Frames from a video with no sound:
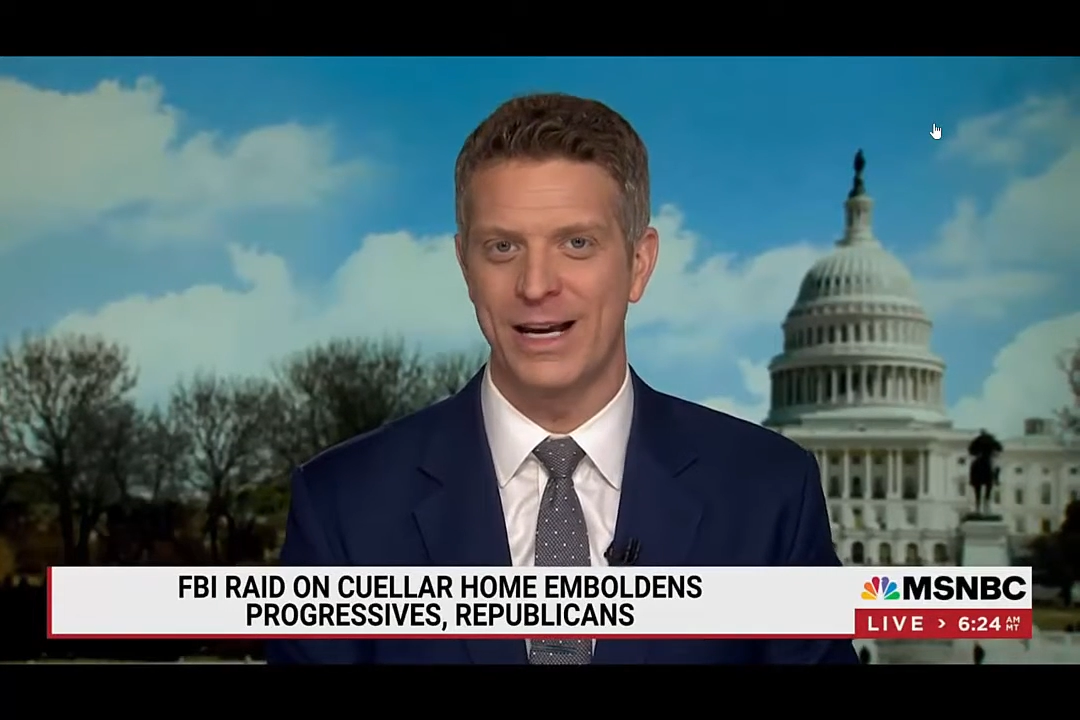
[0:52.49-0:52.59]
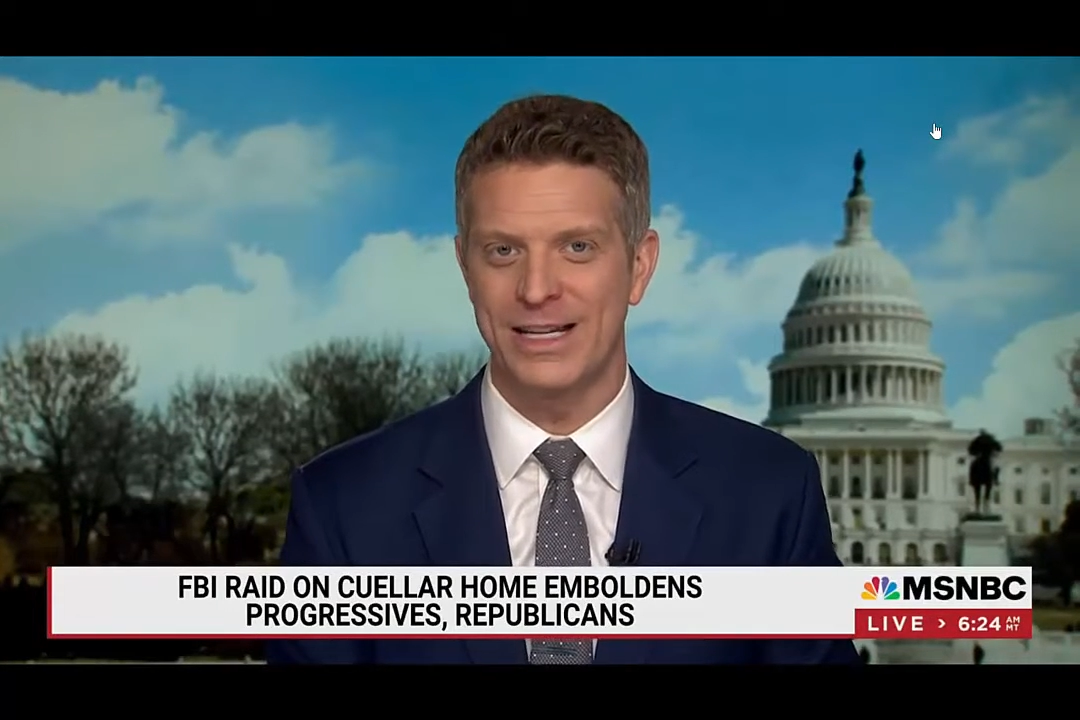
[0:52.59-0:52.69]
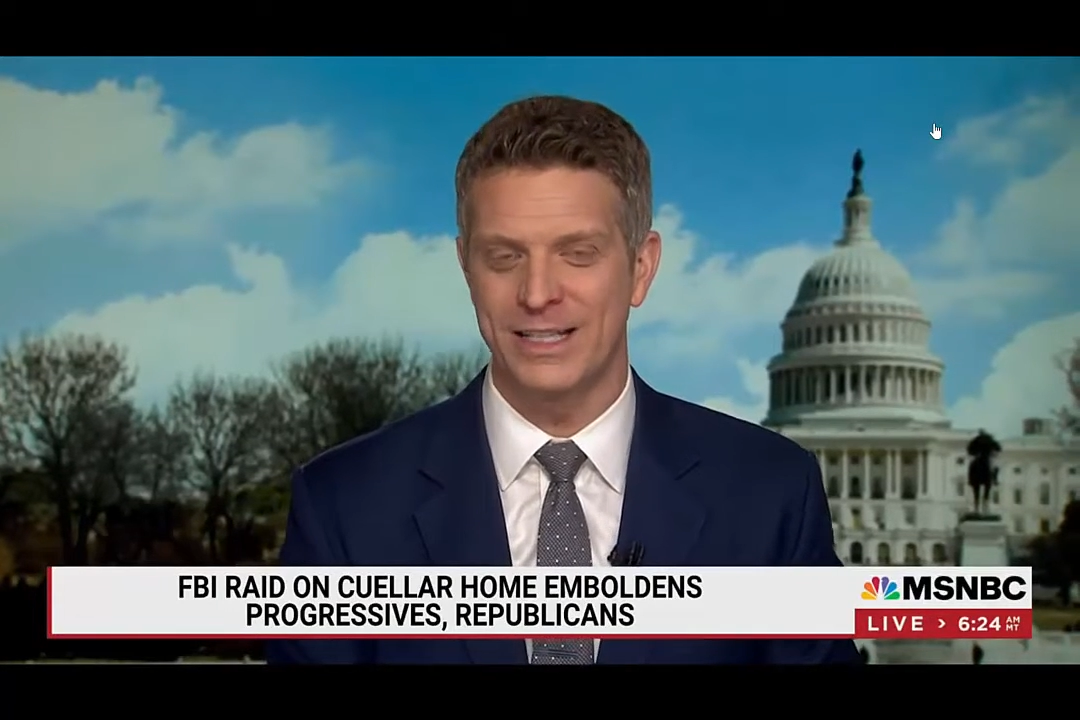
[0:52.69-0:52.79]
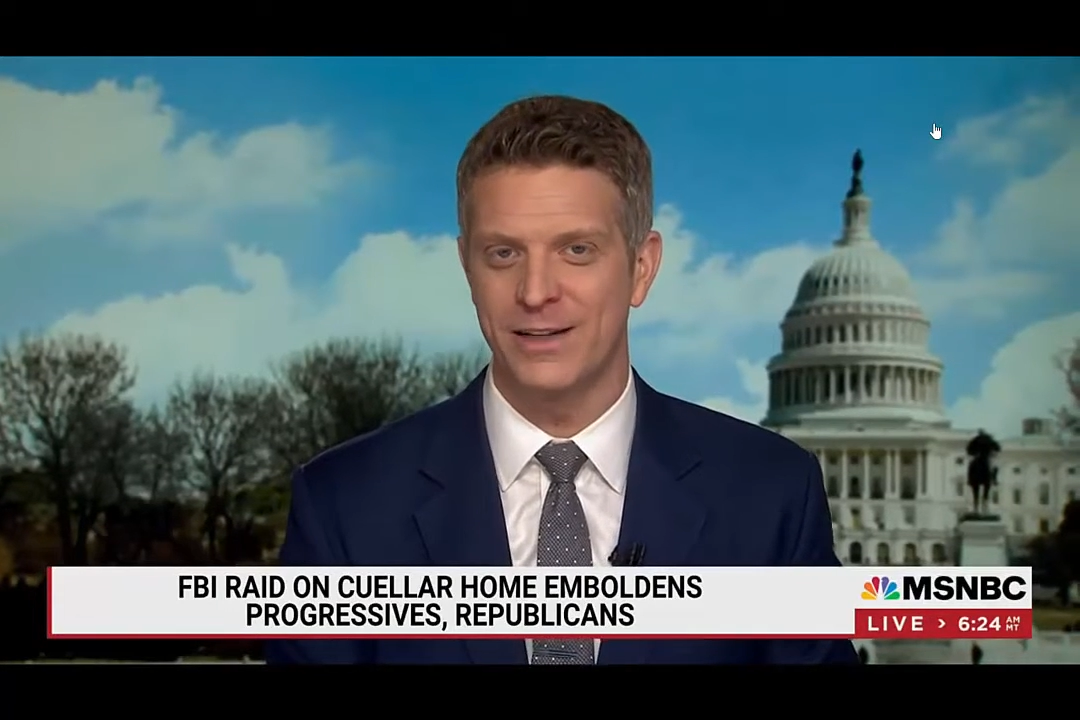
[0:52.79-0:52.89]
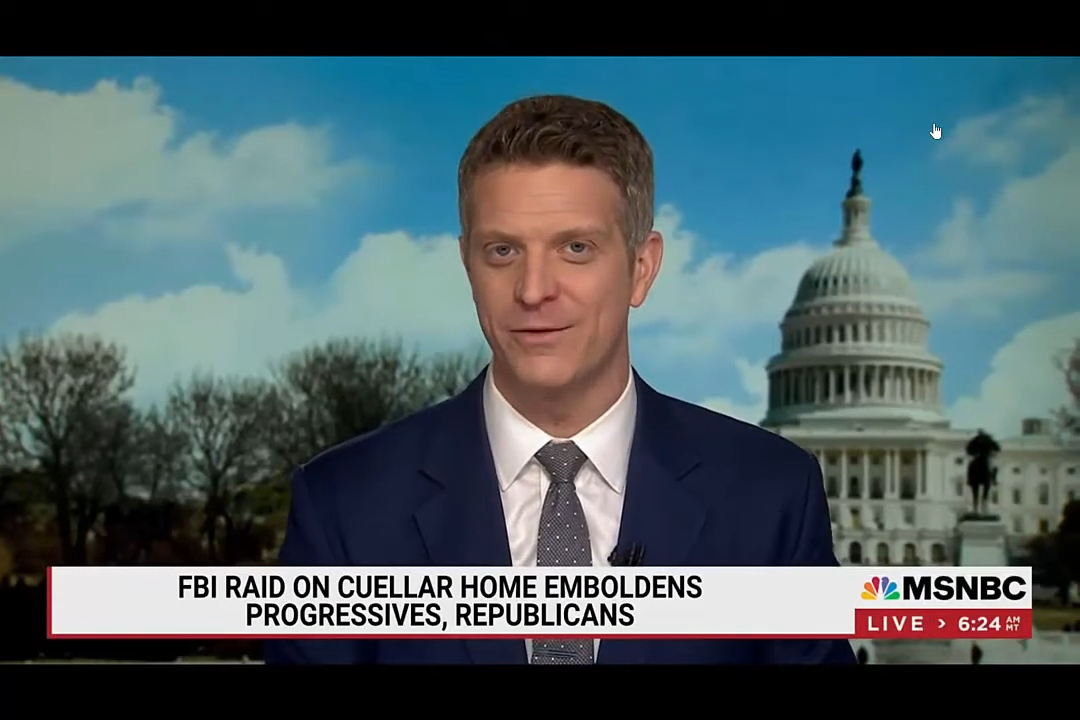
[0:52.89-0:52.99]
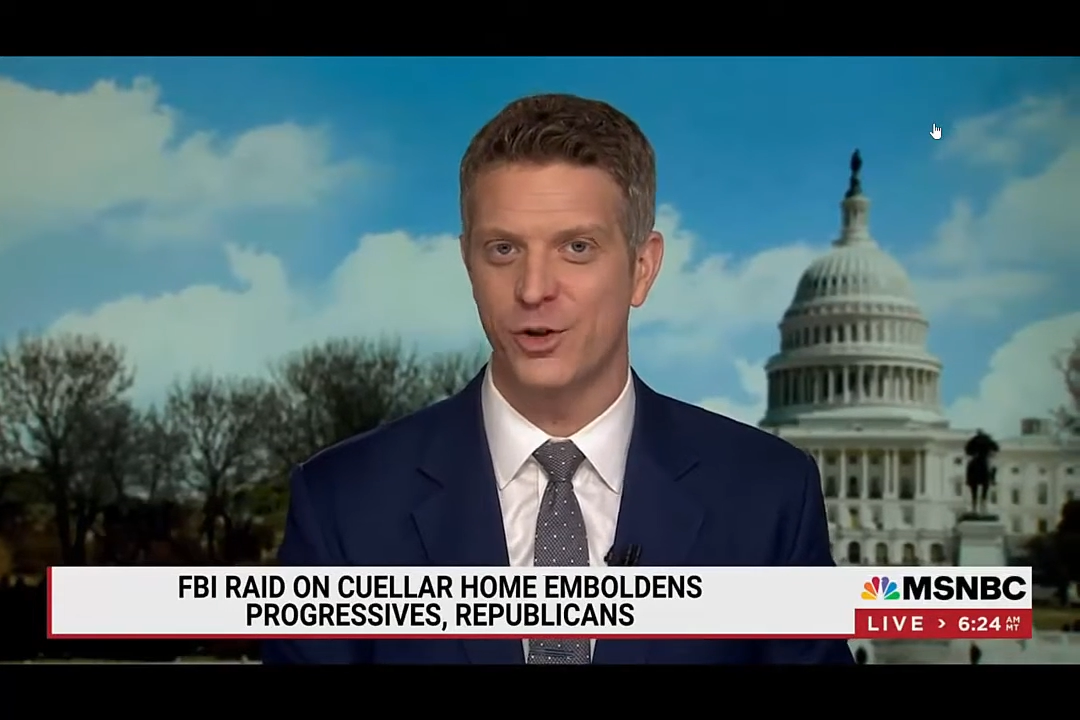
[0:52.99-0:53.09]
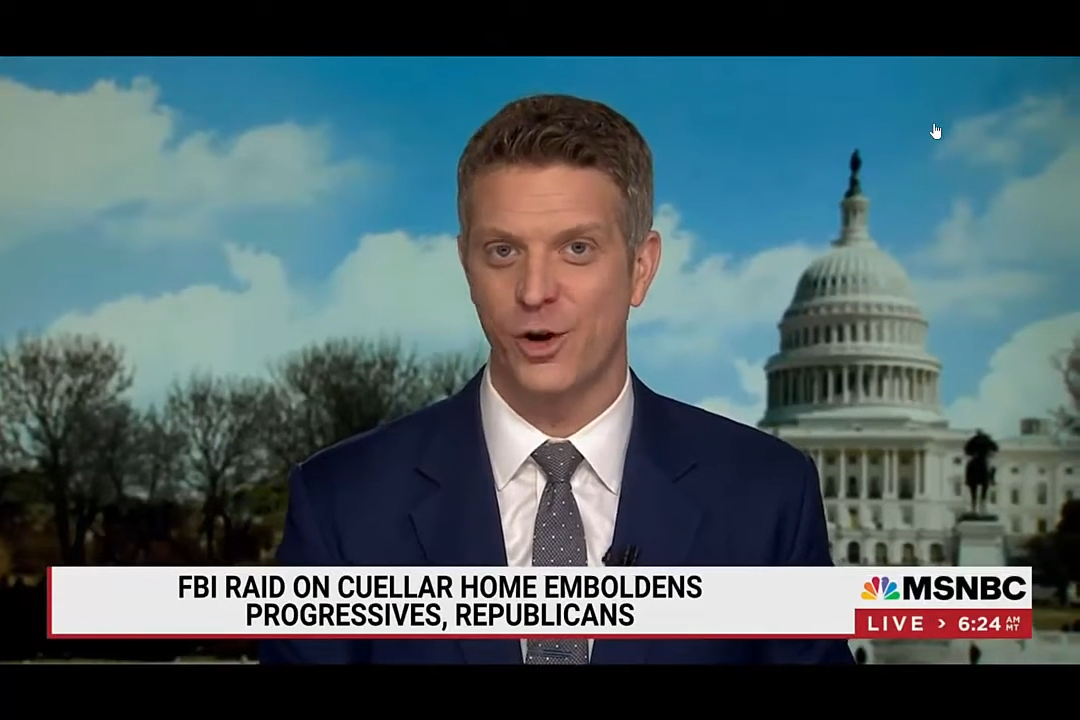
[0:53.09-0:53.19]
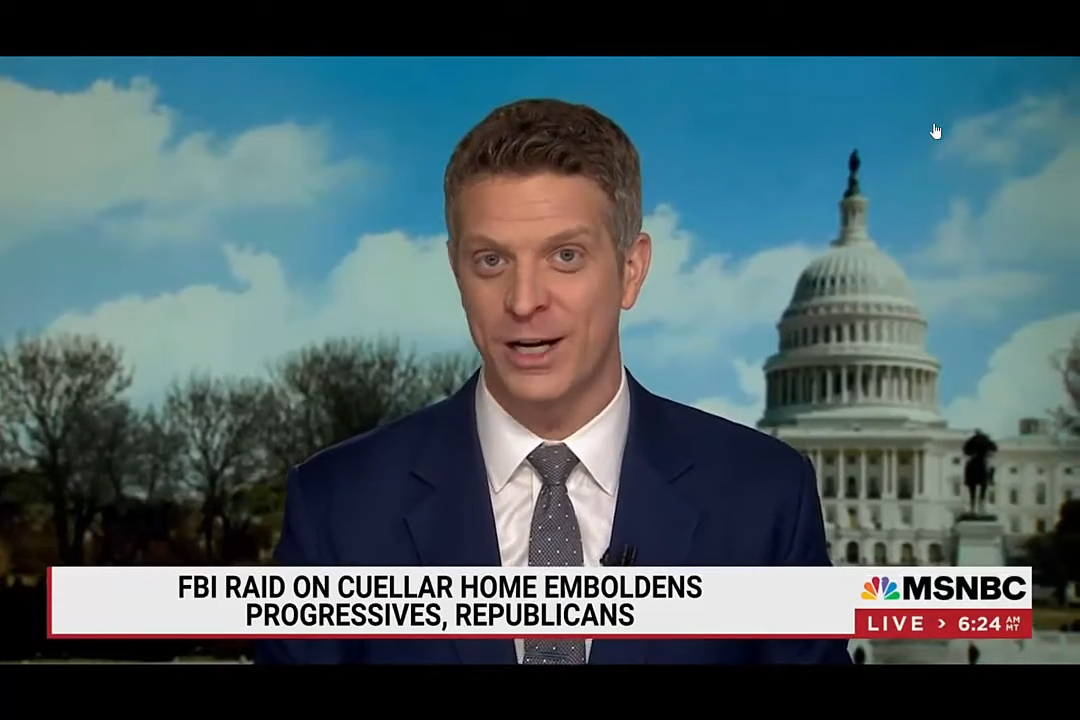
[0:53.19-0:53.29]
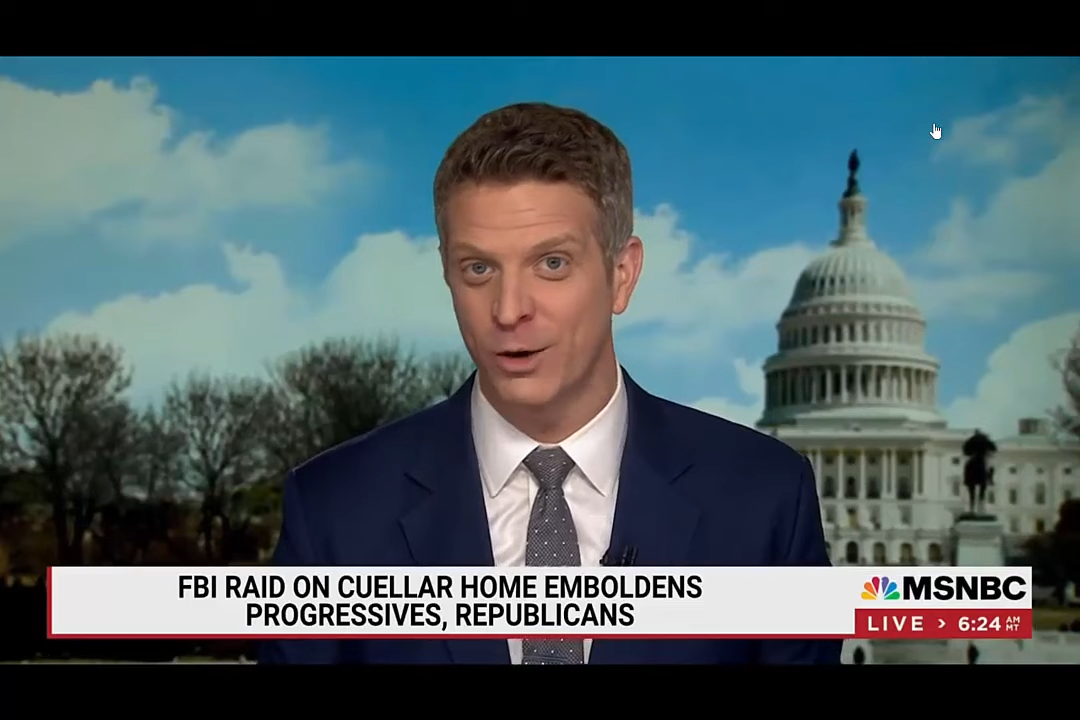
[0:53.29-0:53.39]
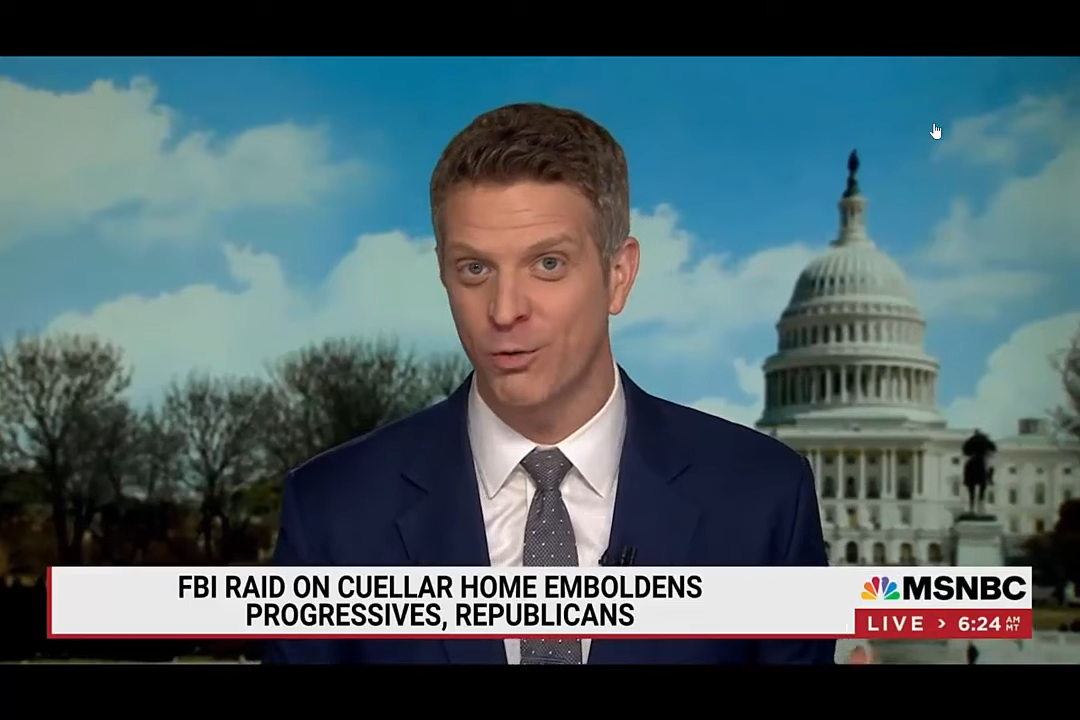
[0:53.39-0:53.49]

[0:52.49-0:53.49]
progressives trying to